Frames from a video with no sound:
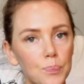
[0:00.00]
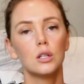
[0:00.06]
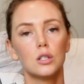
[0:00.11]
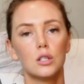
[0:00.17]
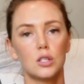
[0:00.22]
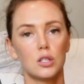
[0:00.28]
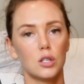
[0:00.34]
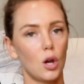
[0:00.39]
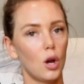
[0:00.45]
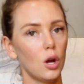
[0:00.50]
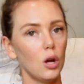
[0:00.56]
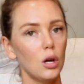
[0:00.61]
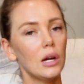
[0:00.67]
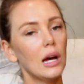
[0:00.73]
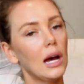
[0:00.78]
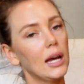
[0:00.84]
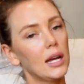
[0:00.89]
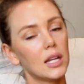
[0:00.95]
So
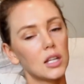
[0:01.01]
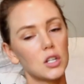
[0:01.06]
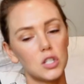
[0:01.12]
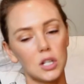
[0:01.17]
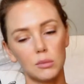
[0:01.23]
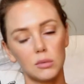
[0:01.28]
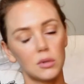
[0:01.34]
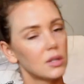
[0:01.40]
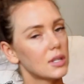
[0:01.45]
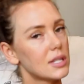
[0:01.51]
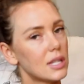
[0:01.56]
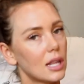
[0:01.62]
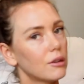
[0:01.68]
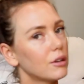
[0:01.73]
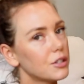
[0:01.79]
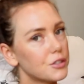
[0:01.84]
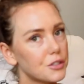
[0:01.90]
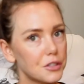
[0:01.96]
I jumped on the
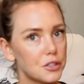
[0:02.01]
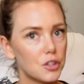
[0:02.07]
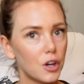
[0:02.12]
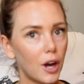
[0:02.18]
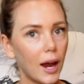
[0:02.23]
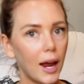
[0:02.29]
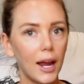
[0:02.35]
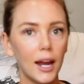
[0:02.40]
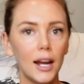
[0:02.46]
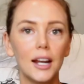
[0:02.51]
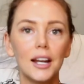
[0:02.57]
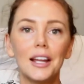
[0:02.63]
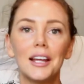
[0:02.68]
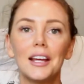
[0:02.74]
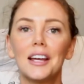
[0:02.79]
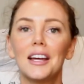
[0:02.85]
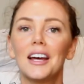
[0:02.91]
celery juice train,